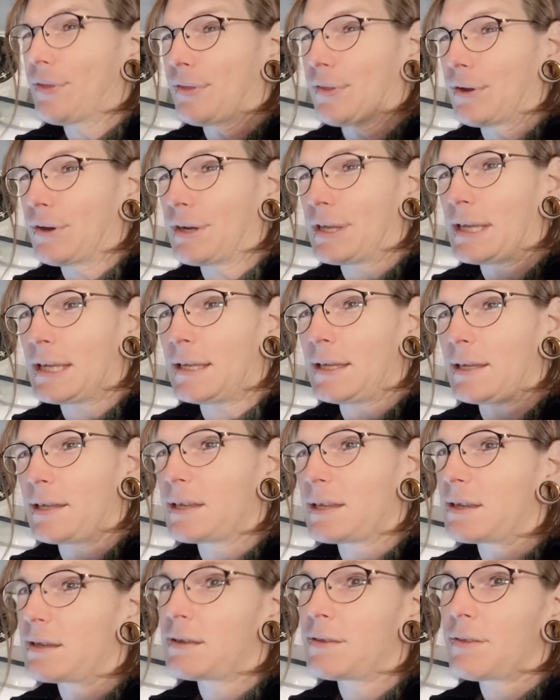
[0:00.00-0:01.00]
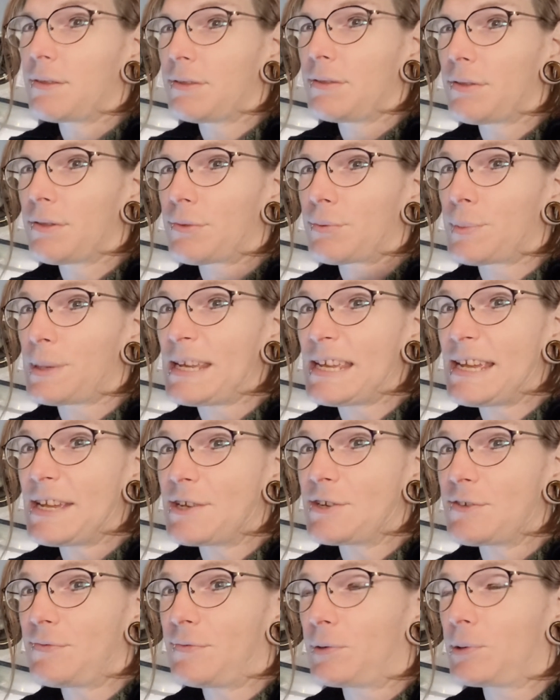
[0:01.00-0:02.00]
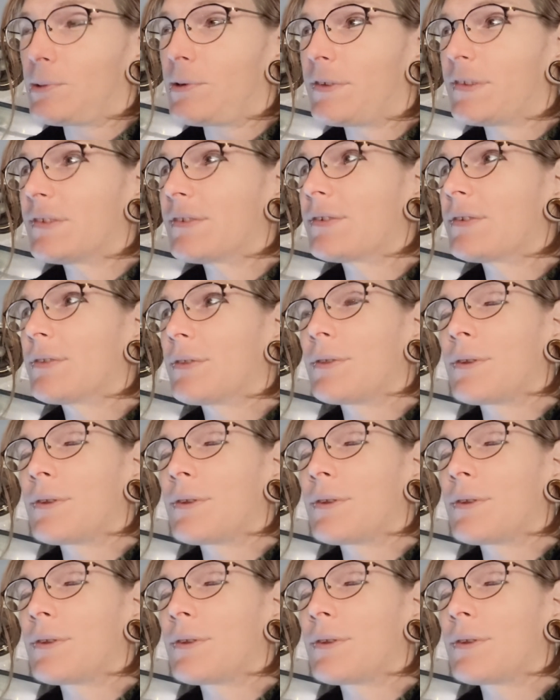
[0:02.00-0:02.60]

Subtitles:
33-ish volts,